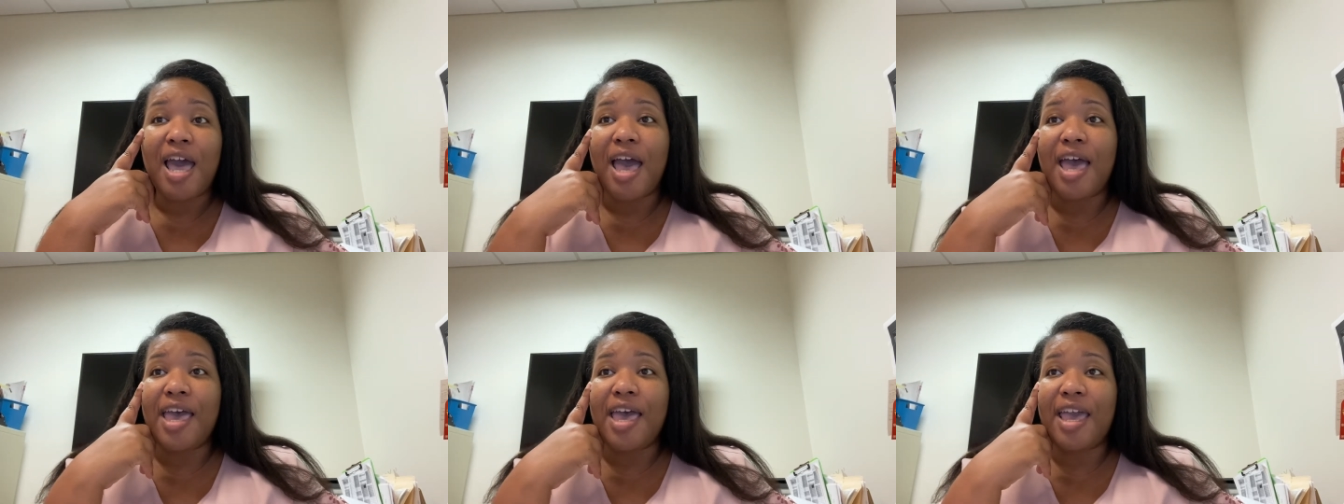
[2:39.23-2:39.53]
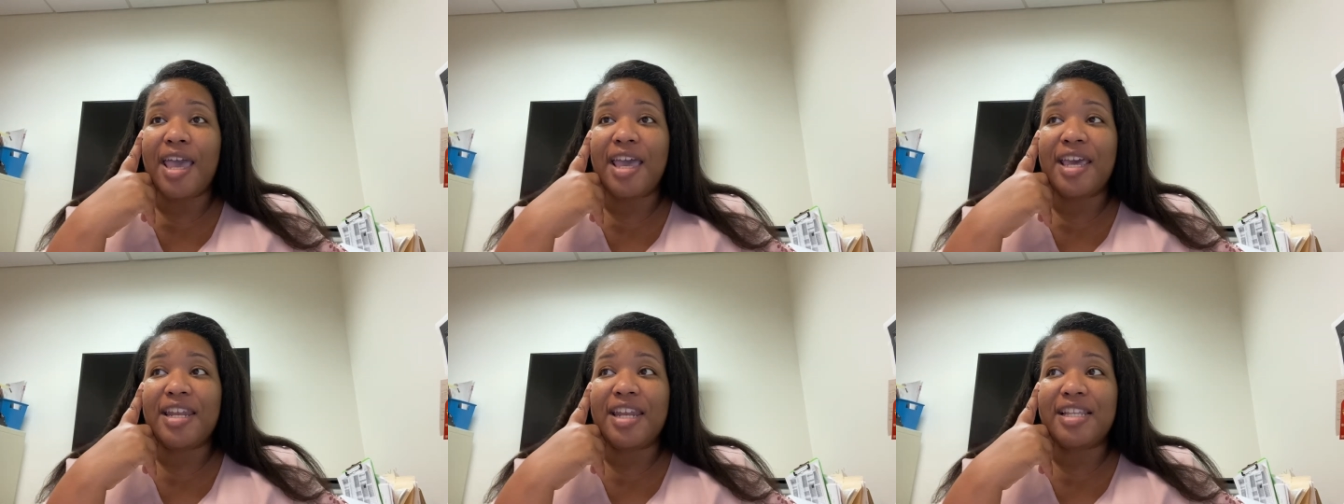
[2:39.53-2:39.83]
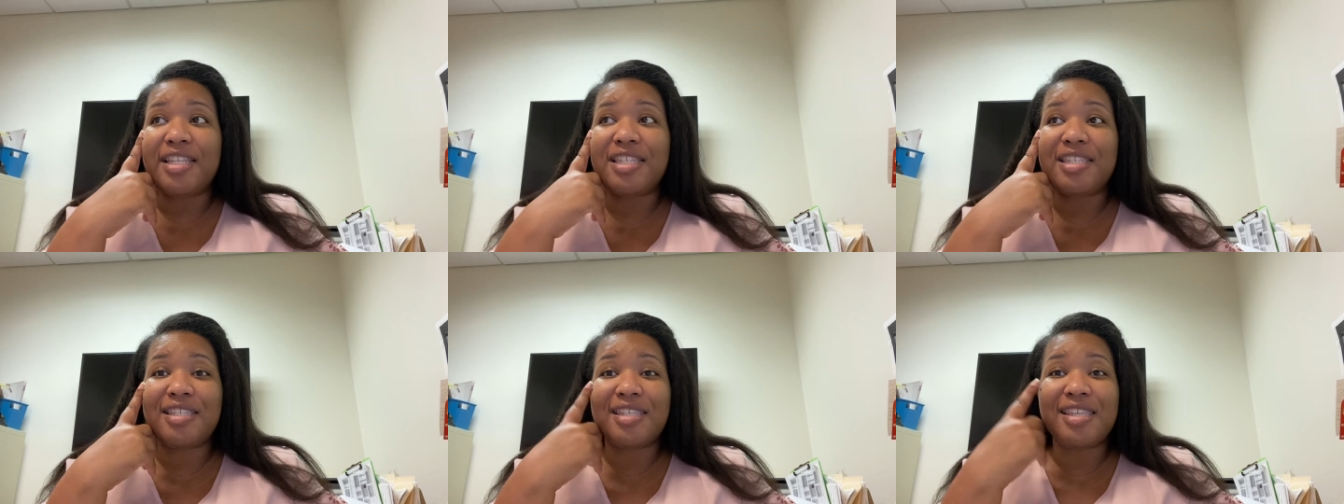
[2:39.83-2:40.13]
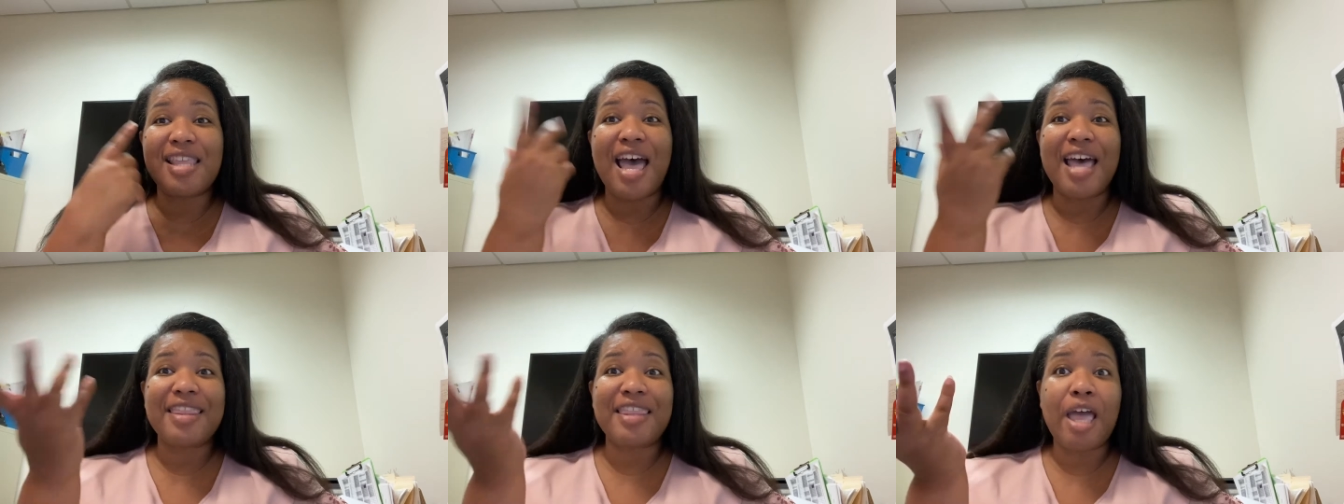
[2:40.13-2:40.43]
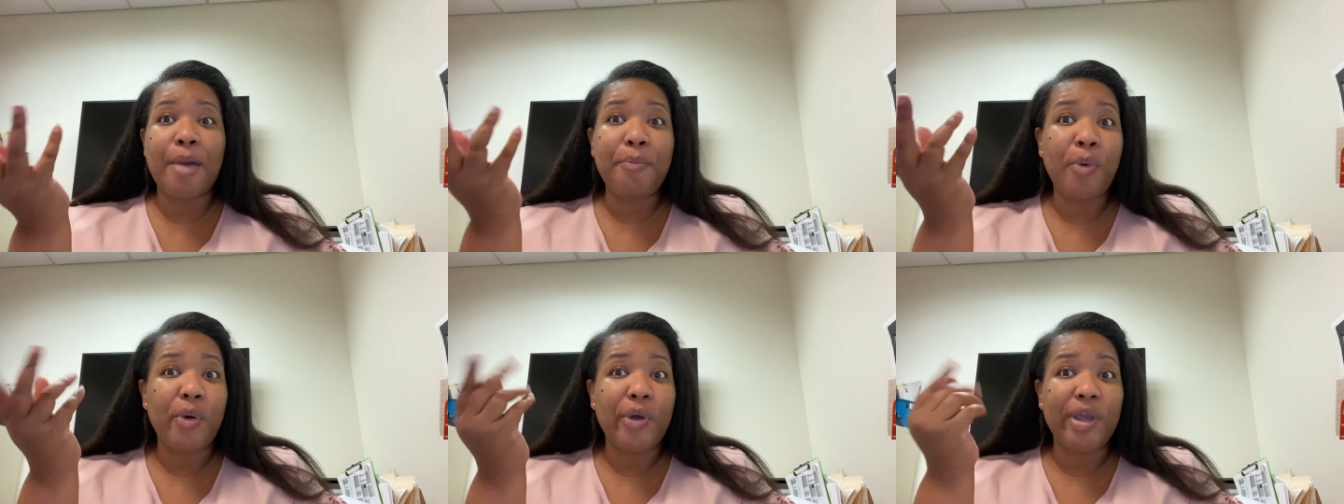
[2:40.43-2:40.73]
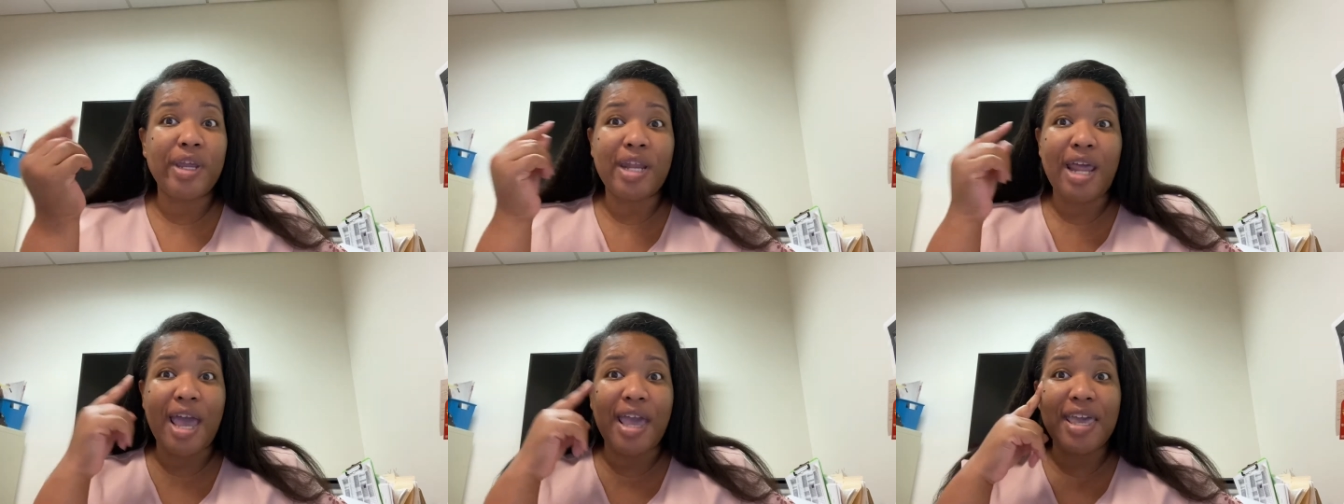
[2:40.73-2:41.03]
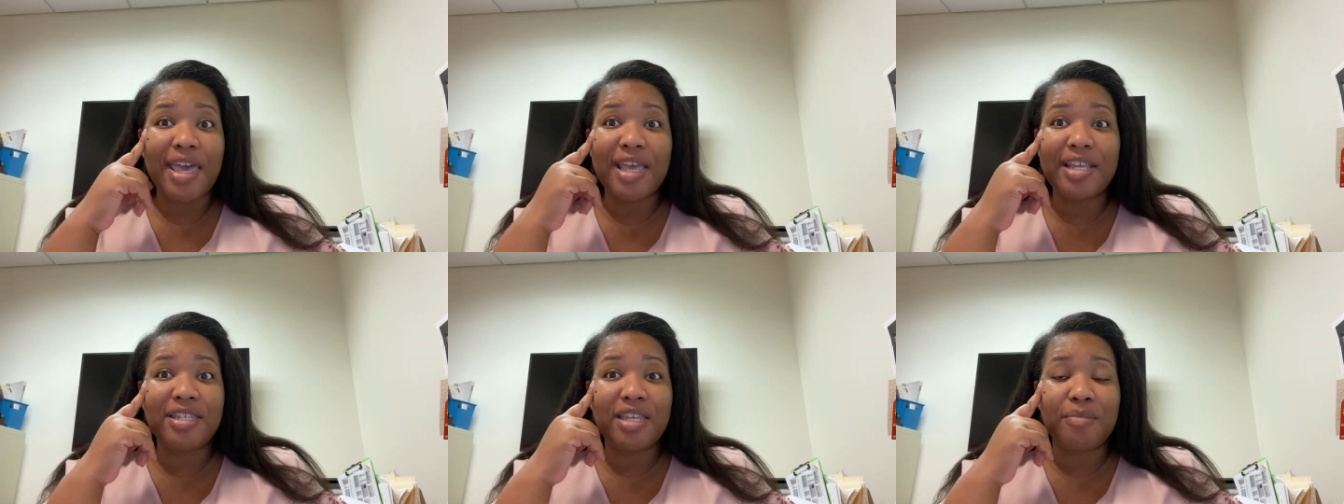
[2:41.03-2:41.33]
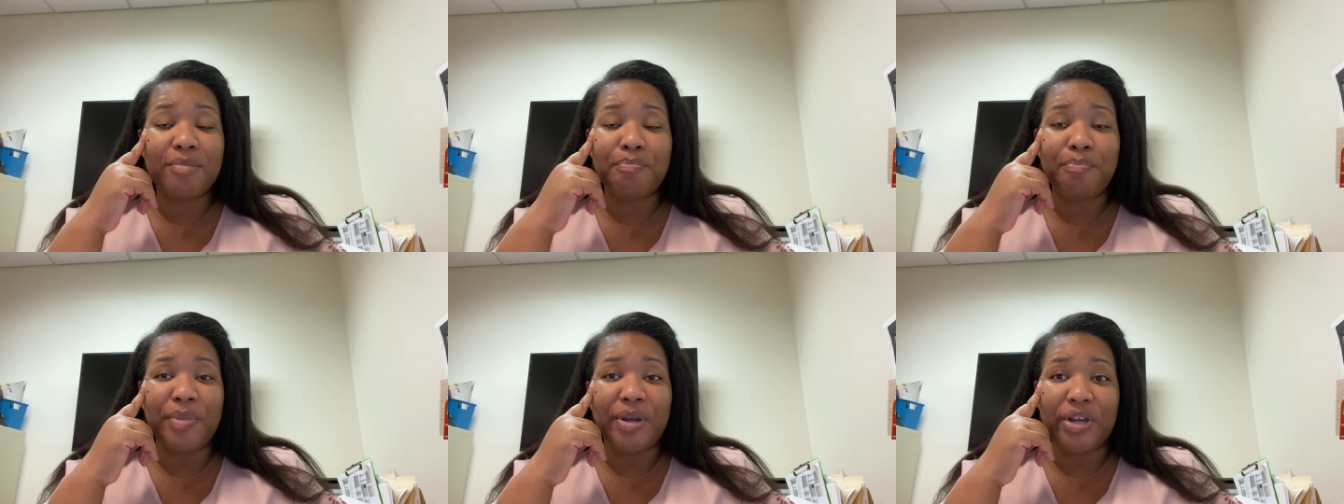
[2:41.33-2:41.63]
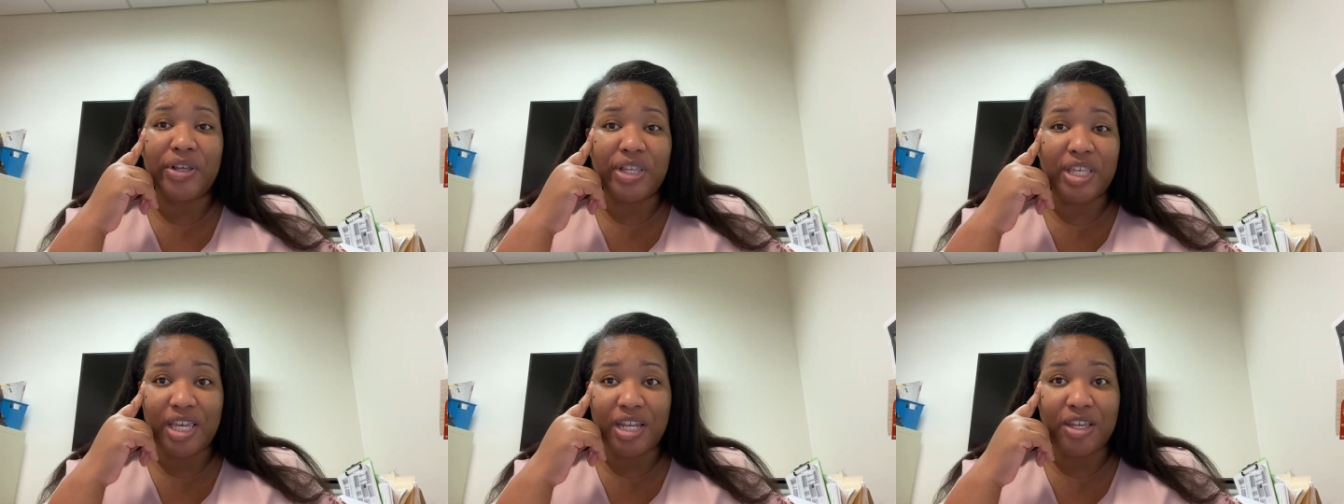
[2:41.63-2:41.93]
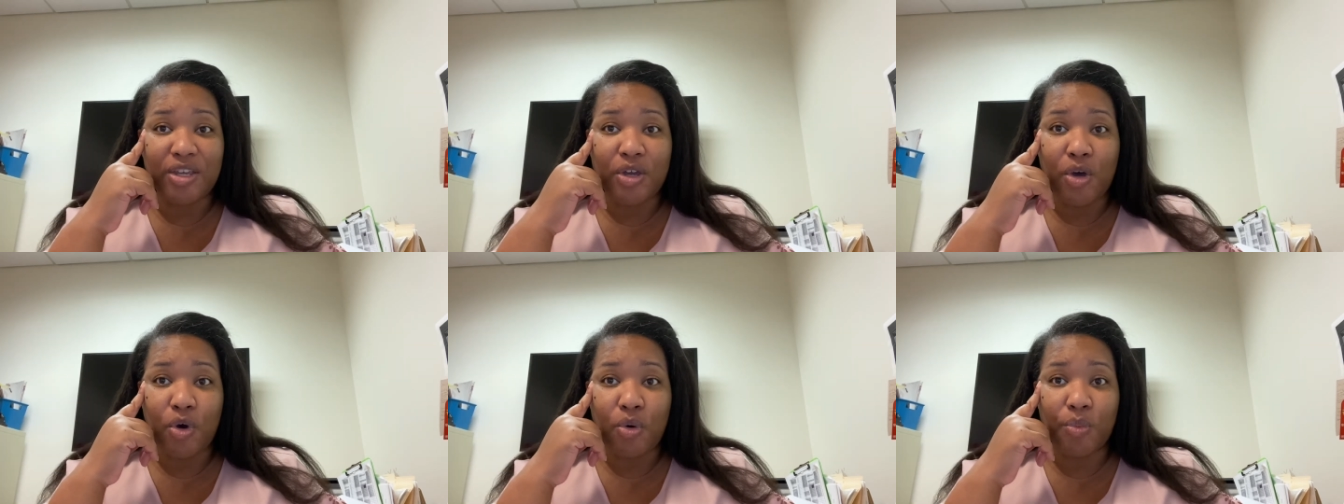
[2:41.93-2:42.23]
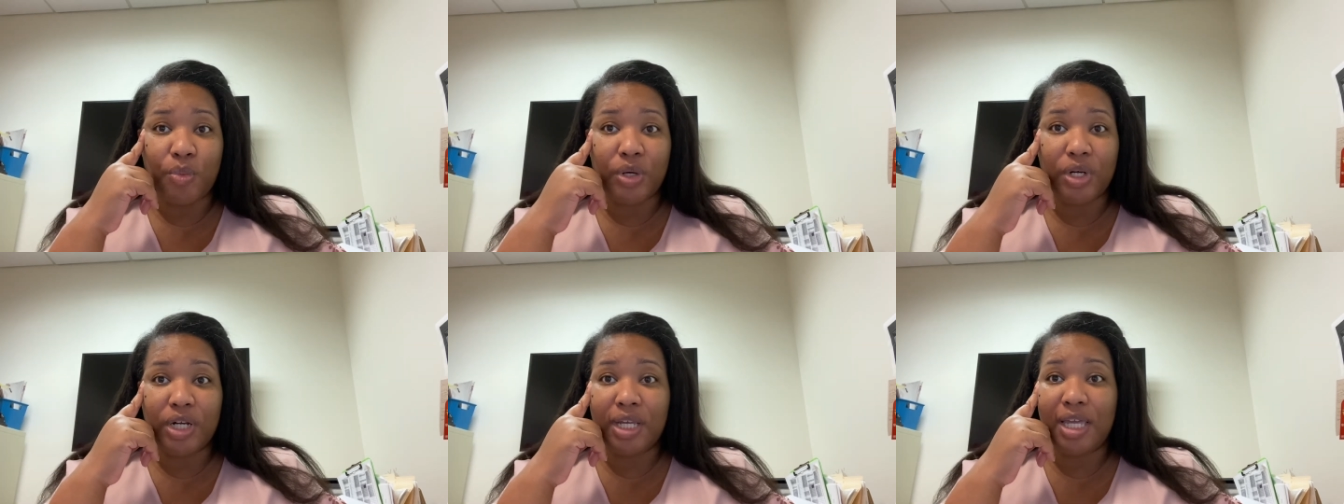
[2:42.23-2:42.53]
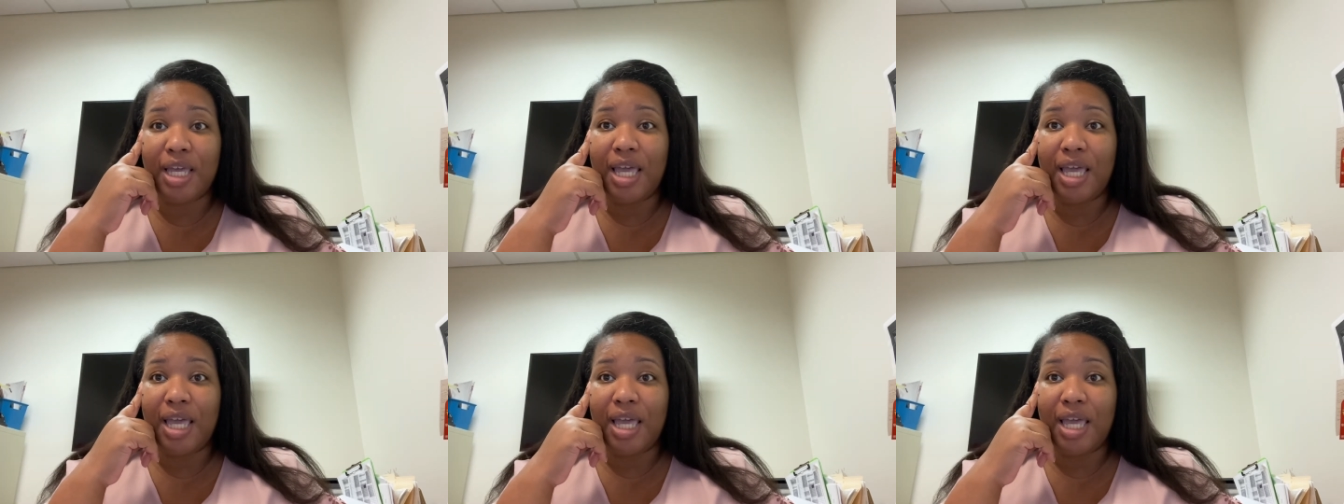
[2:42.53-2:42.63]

and at that point I had done barely any homework.